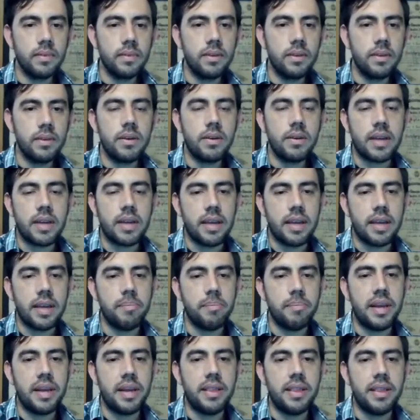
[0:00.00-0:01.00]
Okay, he
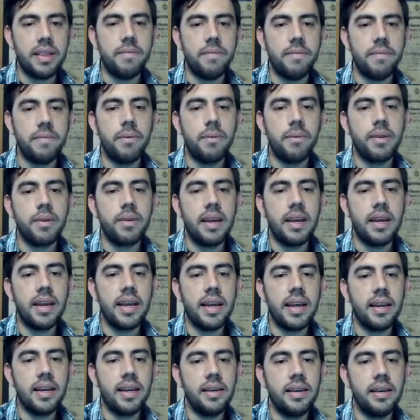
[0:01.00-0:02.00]
played d4
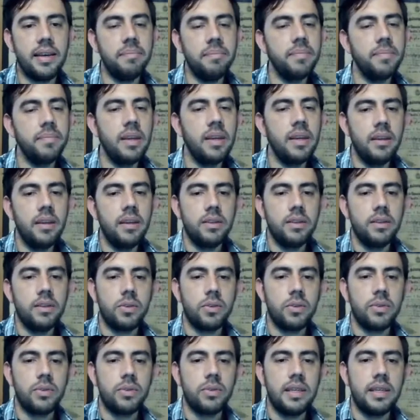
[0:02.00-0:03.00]
directly.
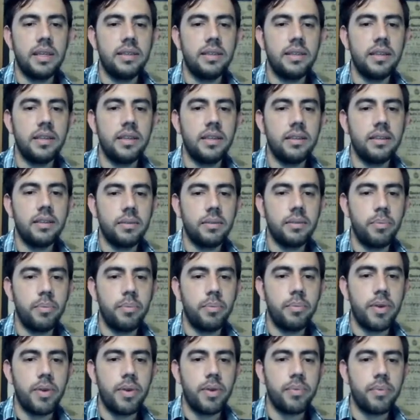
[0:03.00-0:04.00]
So d6,
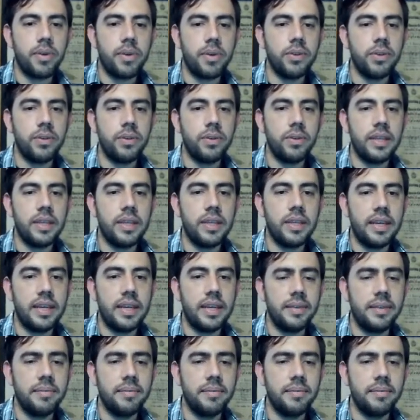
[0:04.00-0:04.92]
putting pressure on the